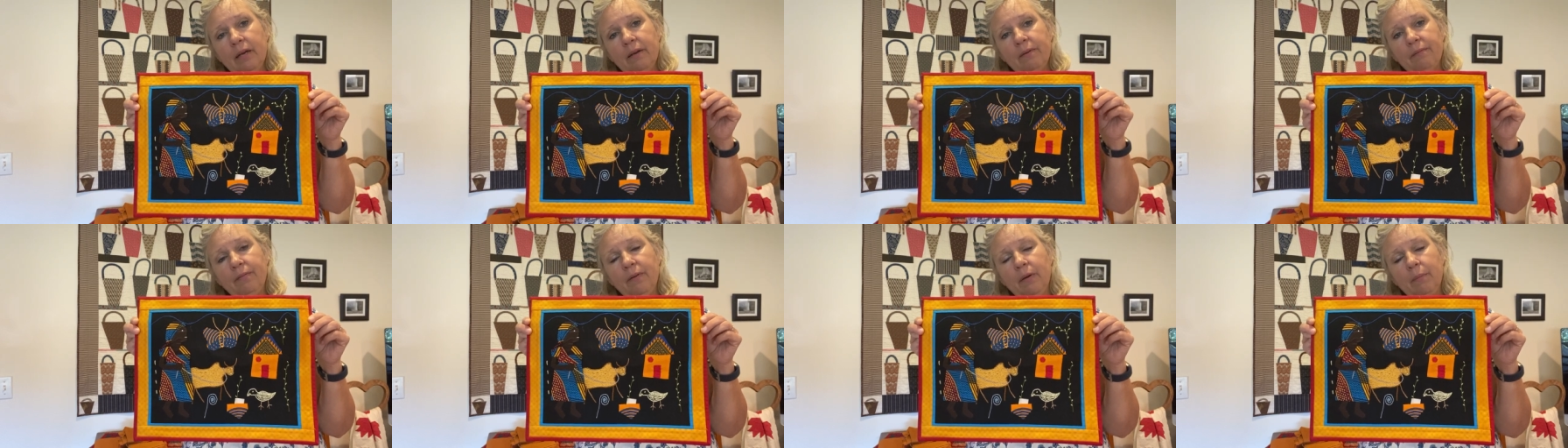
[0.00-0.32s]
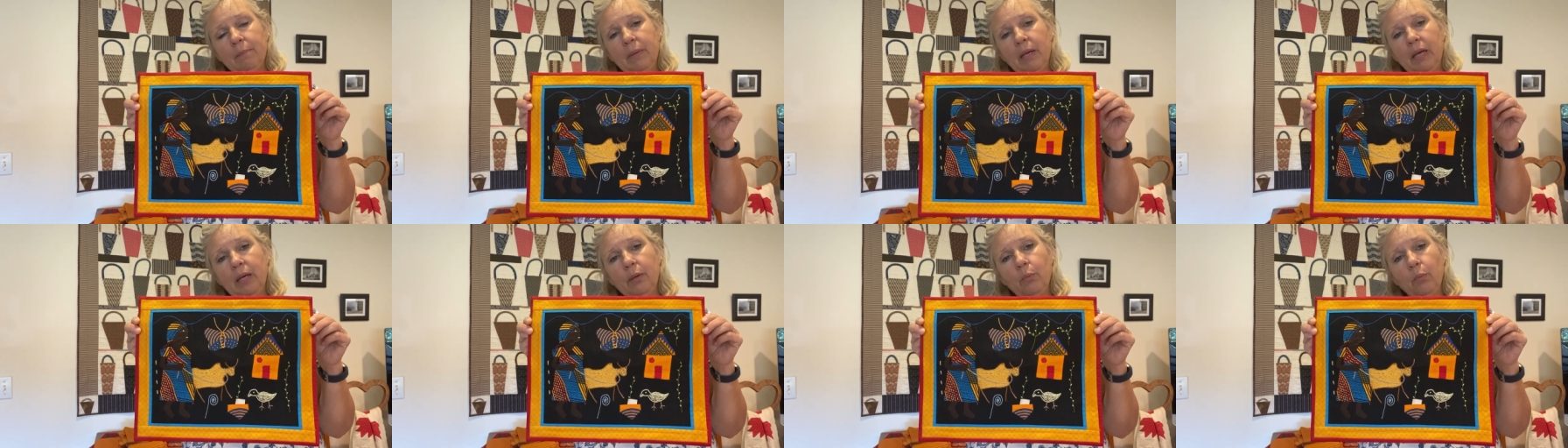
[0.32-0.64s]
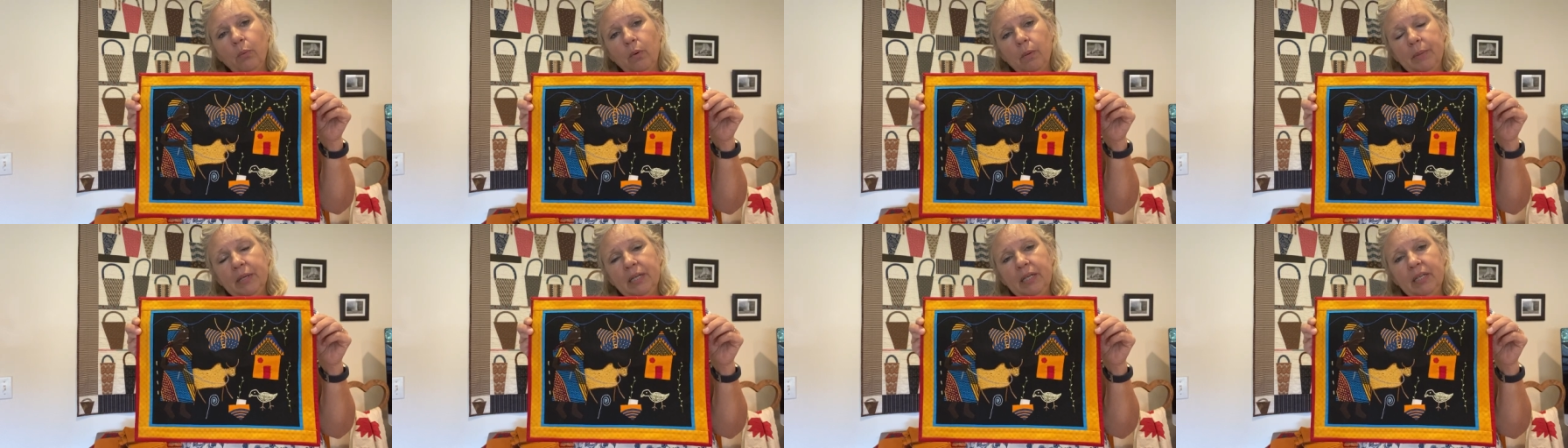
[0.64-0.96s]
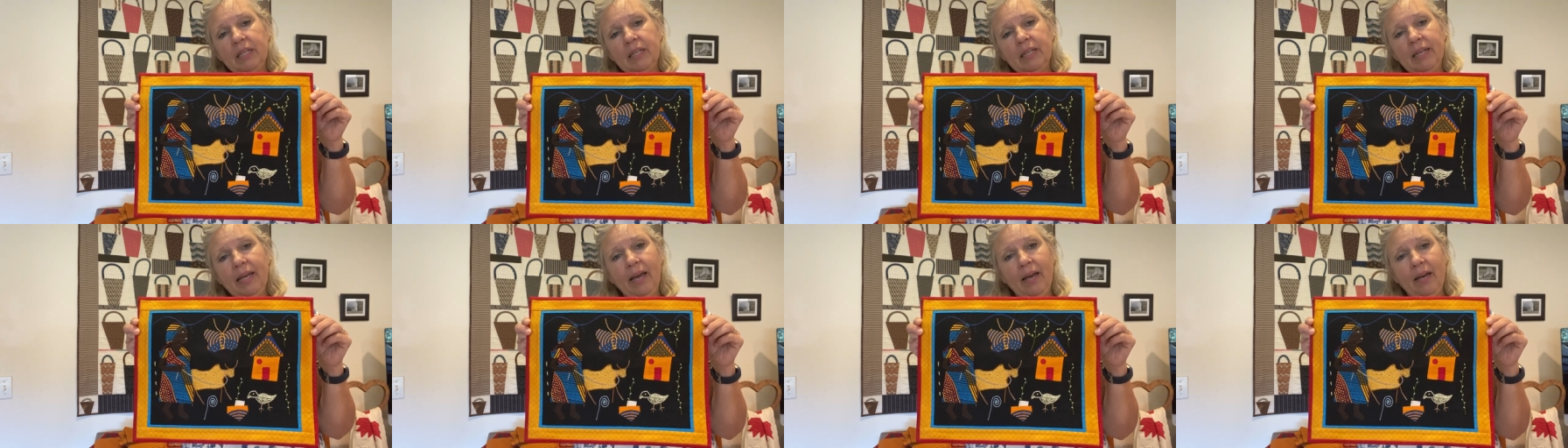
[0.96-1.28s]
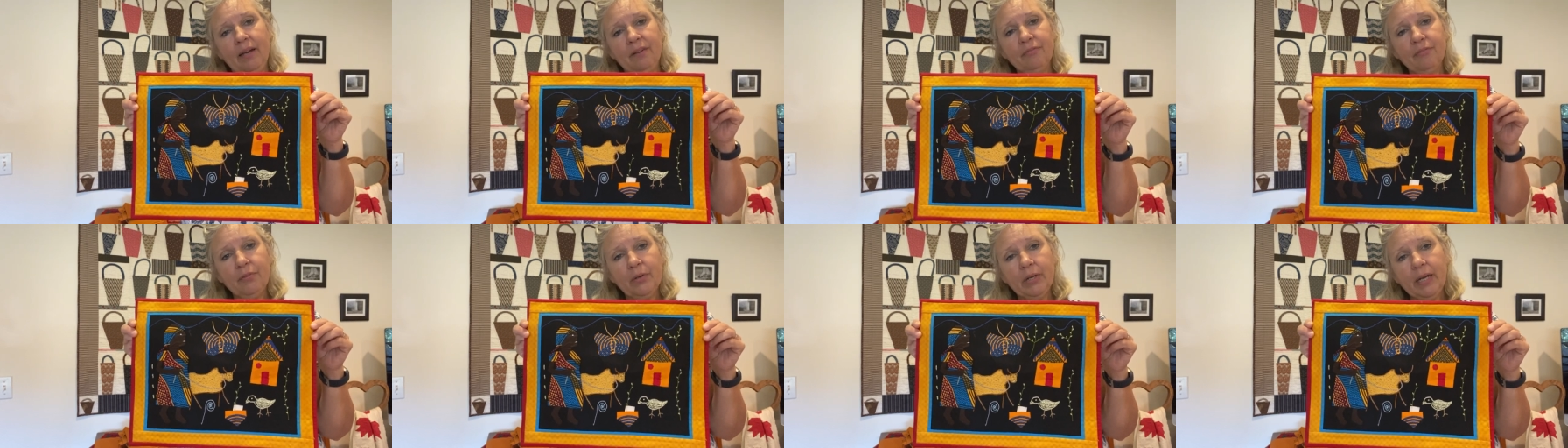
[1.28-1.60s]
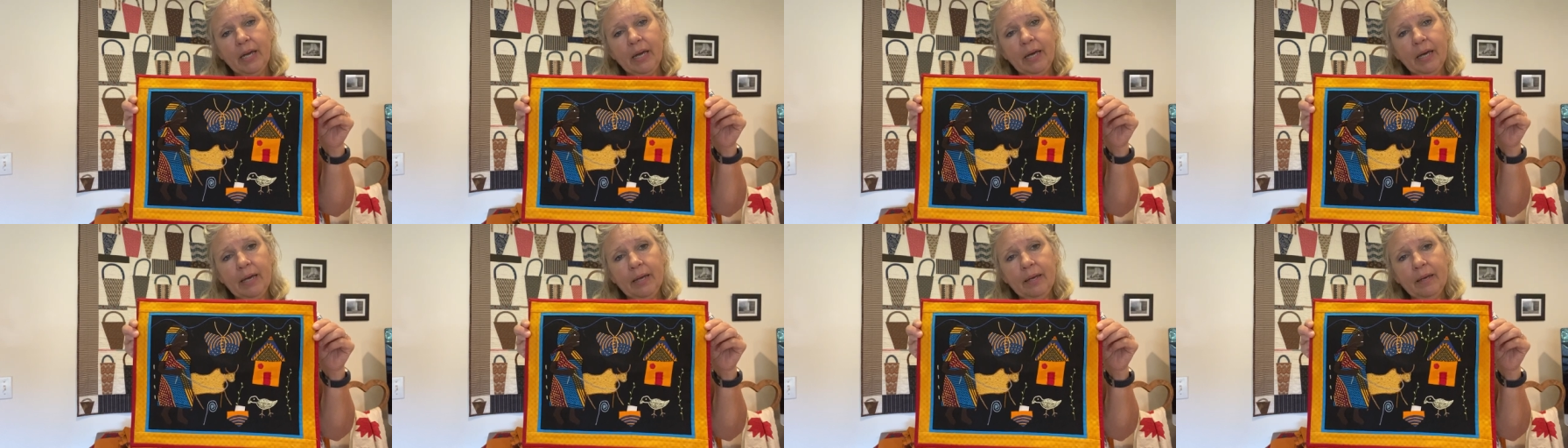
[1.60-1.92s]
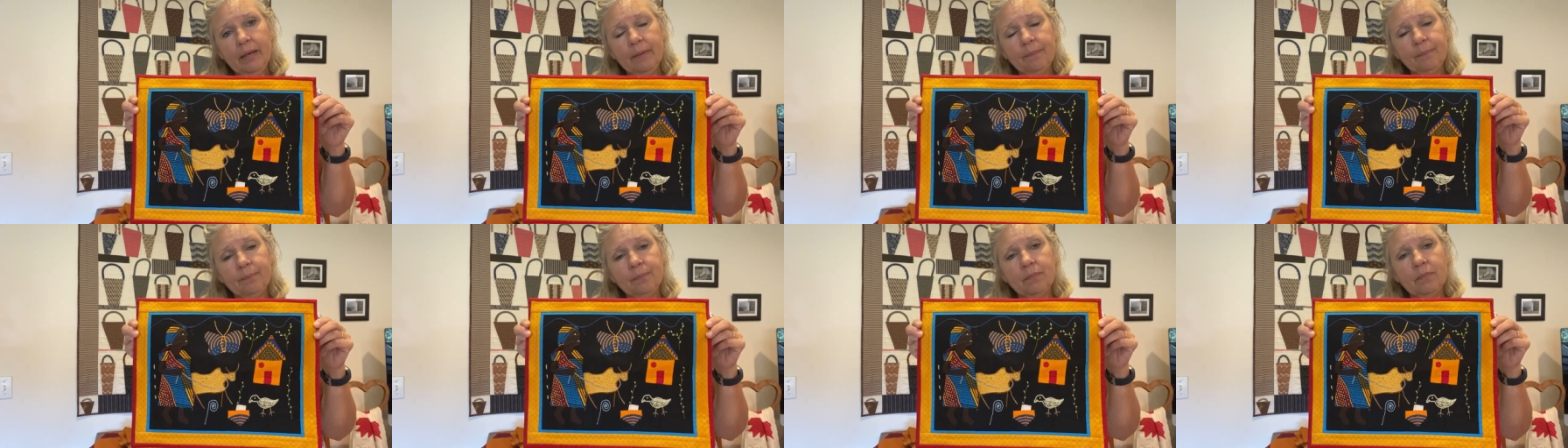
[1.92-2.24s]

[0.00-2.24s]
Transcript: from a woman in Africa